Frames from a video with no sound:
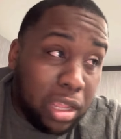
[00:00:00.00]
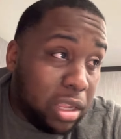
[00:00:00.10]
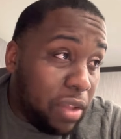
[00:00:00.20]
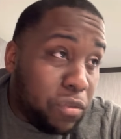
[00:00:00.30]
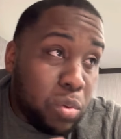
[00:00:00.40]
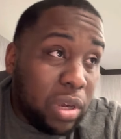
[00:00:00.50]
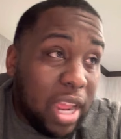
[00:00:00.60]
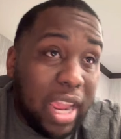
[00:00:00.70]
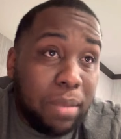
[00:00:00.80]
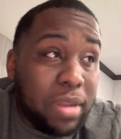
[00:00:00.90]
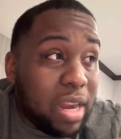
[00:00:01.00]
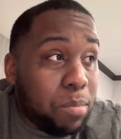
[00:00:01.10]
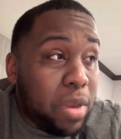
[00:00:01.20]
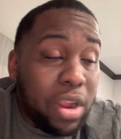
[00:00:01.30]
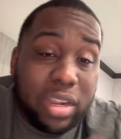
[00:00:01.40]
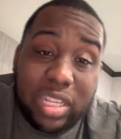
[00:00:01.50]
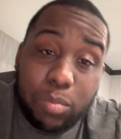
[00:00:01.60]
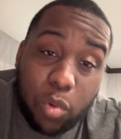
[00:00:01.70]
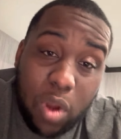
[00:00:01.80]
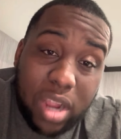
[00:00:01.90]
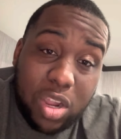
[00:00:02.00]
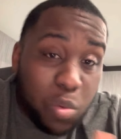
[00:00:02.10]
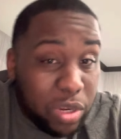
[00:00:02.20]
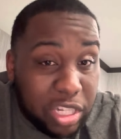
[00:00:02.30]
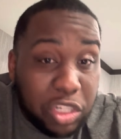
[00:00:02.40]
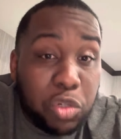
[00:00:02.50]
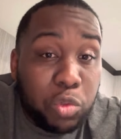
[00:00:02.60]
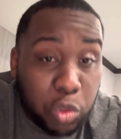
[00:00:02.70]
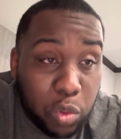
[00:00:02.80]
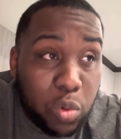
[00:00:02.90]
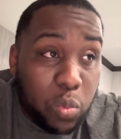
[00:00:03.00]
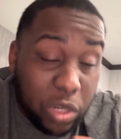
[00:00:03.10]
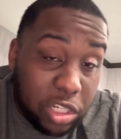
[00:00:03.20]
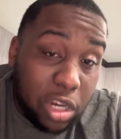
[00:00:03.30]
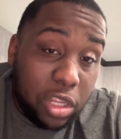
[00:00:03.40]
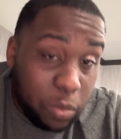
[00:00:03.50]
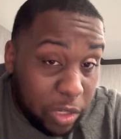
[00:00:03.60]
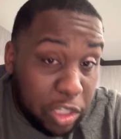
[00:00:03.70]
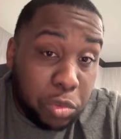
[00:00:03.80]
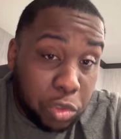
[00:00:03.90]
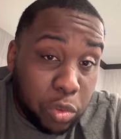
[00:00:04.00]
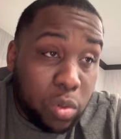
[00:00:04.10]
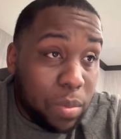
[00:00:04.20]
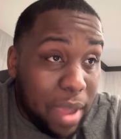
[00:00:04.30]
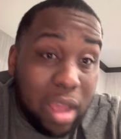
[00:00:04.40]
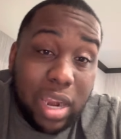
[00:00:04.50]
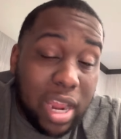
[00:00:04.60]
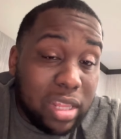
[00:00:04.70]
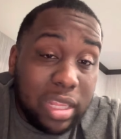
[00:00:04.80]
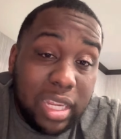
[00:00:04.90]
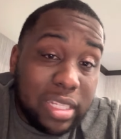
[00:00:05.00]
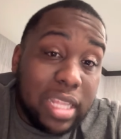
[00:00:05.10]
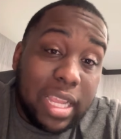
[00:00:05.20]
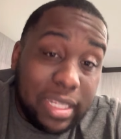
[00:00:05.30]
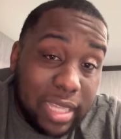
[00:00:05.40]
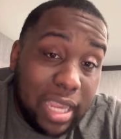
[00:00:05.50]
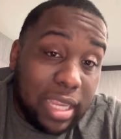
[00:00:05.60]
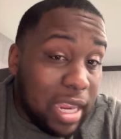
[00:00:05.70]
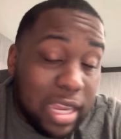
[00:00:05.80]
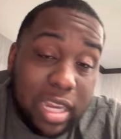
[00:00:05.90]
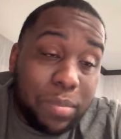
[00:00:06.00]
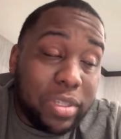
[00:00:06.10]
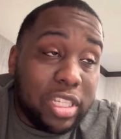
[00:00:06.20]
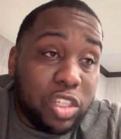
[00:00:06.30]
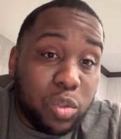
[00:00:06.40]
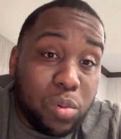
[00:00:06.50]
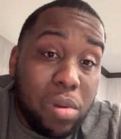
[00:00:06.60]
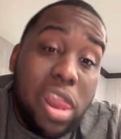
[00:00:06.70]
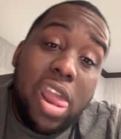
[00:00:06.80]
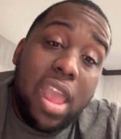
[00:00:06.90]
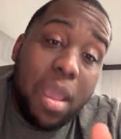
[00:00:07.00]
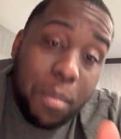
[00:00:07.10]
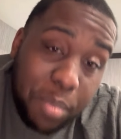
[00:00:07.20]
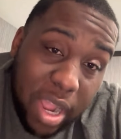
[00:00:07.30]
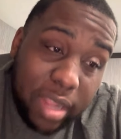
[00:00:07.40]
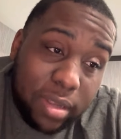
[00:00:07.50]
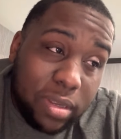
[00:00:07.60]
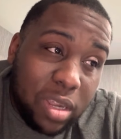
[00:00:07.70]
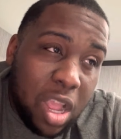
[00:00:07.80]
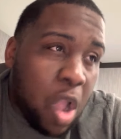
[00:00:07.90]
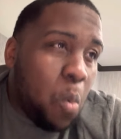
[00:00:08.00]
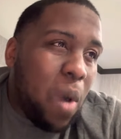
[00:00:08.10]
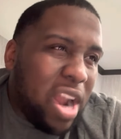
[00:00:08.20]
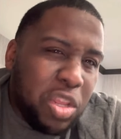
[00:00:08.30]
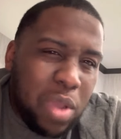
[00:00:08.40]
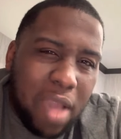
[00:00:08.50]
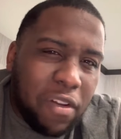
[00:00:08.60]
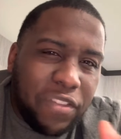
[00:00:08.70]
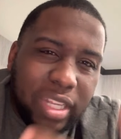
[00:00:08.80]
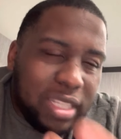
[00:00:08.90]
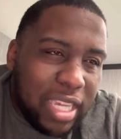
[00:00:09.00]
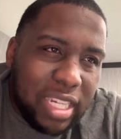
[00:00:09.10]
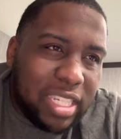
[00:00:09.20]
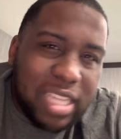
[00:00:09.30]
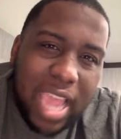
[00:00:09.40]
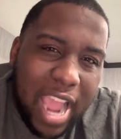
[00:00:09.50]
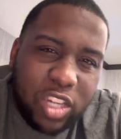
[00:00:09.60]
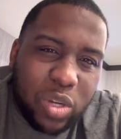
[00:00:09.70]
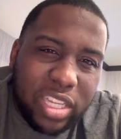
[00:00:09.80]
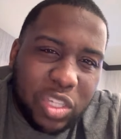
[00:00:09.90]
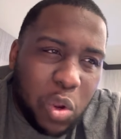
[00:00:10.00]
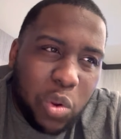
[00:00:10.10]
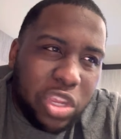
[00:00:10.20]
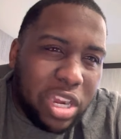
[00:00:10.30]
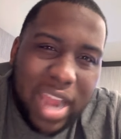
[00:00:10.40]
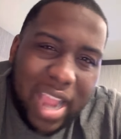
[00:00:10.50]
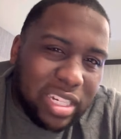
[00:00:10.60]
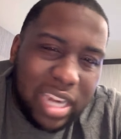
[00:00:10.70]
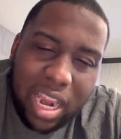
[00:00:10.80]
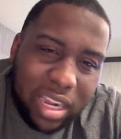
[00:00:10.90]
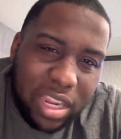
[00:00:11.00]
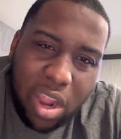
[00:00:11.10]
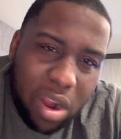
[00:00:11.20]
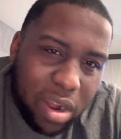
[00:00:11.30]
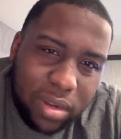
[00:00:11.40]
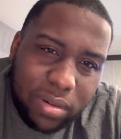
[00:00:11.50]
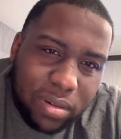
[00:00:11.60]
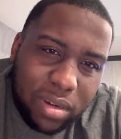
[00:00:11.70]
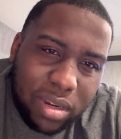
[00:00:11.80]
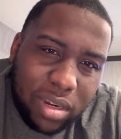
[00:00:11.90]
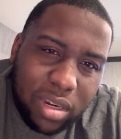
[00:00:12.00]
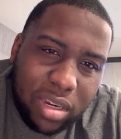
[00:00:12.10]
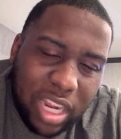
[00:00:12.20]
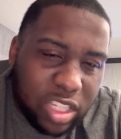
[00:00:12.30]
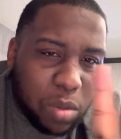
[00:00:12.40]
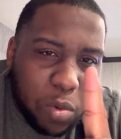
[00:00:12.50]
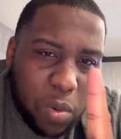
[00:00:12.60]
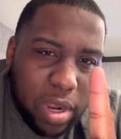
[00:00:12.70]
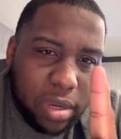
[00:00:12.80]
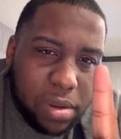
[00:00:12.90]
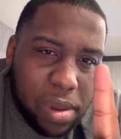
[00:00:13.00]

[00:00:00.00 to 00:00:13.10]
if you claim that America is Morocco, which is you true, which are, which you true about a lot of things that they say, they're 100% true, but why do you have a fictitious address on your nationality card? That's number one.